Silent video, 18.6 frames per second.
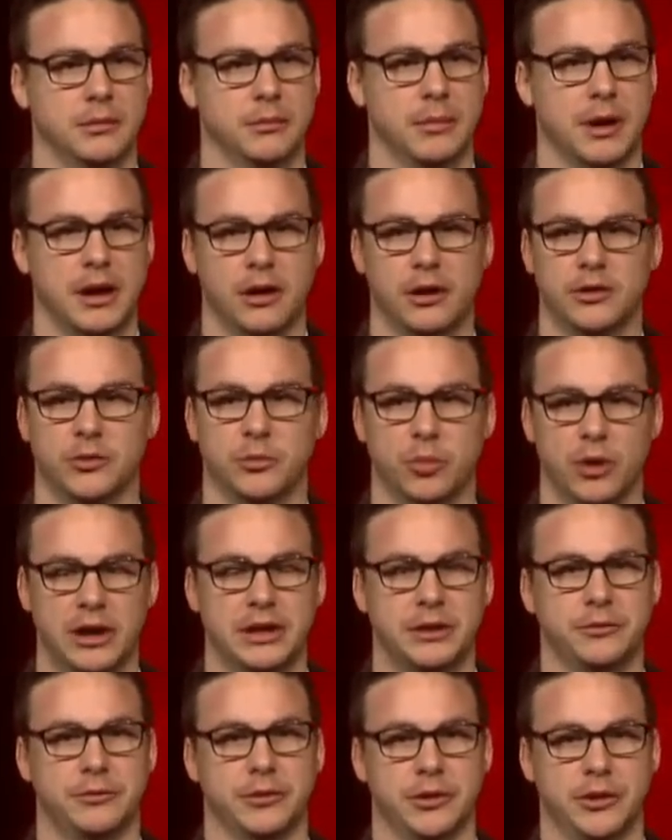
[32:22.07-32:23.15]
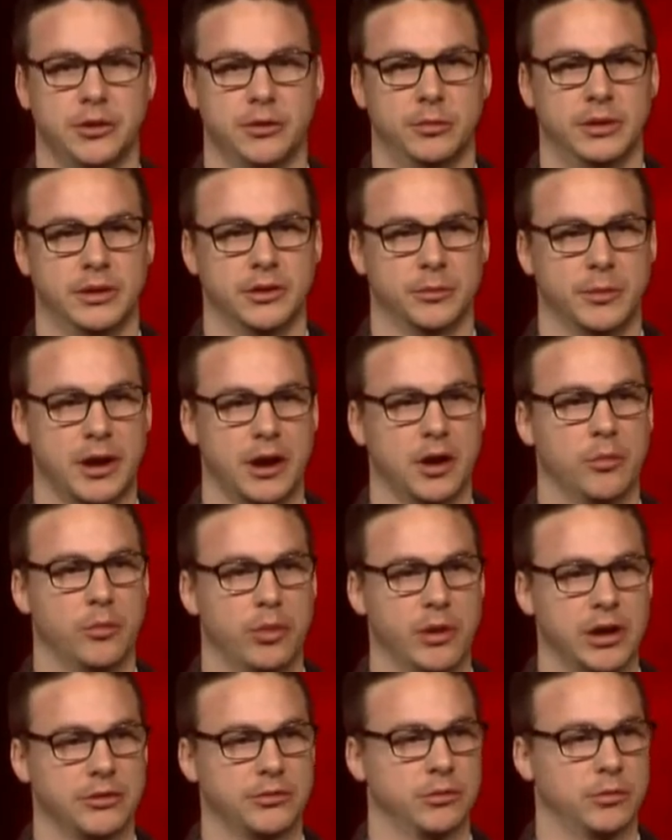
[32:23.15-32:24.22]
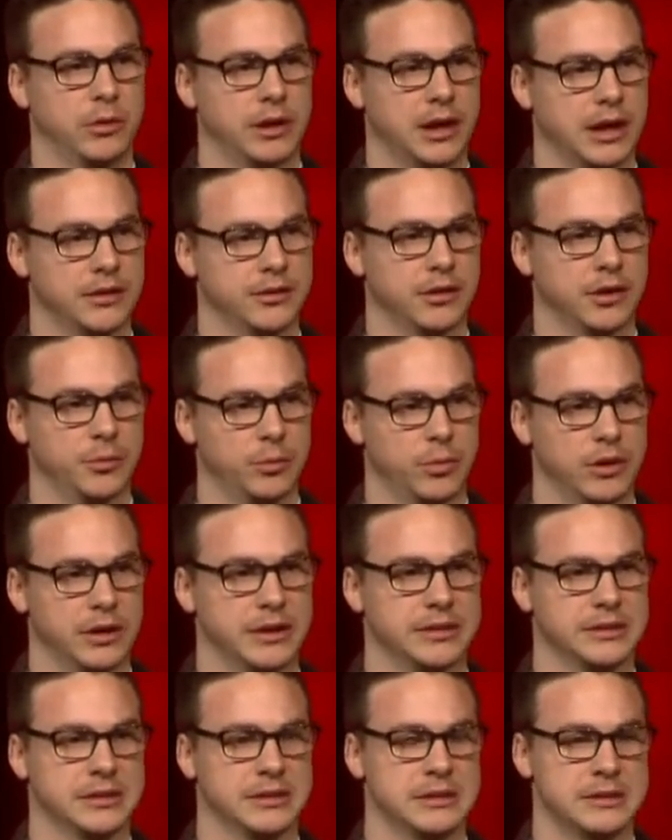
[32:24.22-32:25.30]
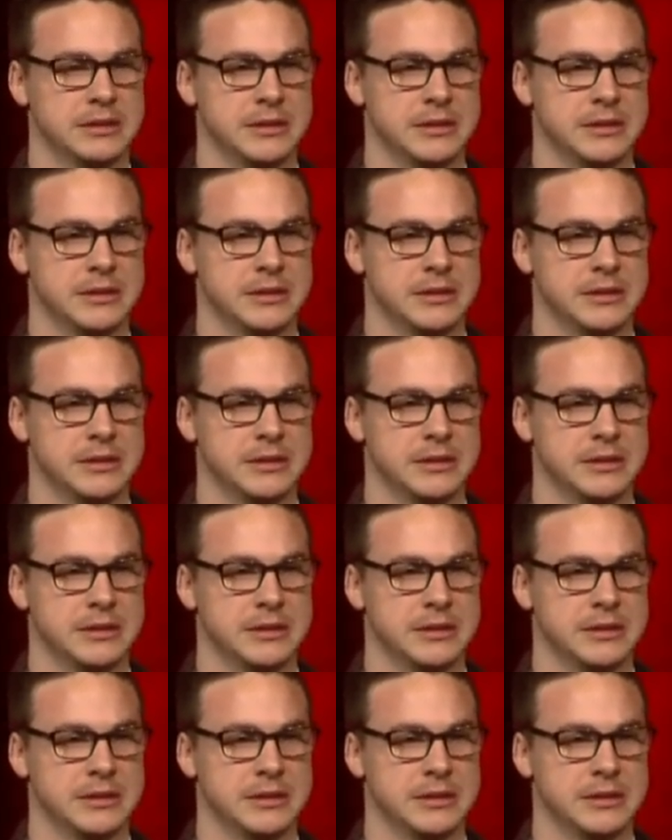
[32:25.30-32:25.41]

my heart is breaking for you, because my heart breaks for what God's heart breaks."